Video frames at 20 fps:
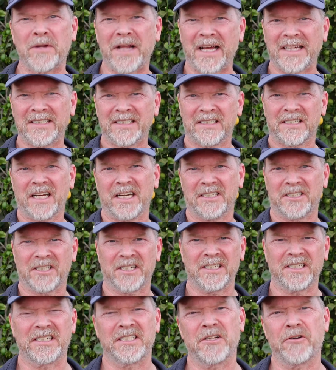nice touch
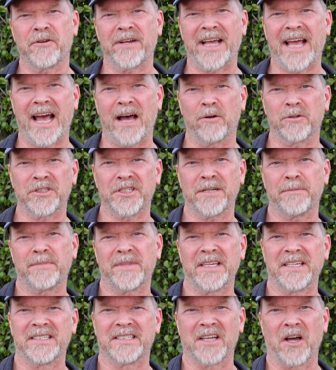considering how cheap these